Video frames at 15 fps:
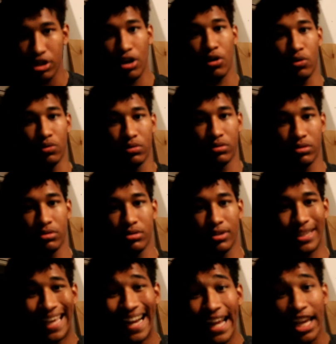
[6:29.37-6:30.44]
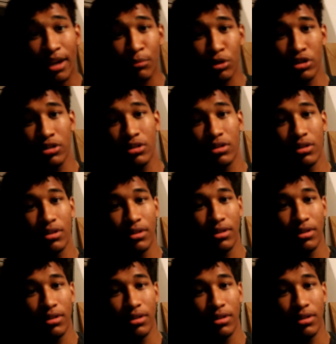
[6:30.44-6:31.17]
No. Get a hammer.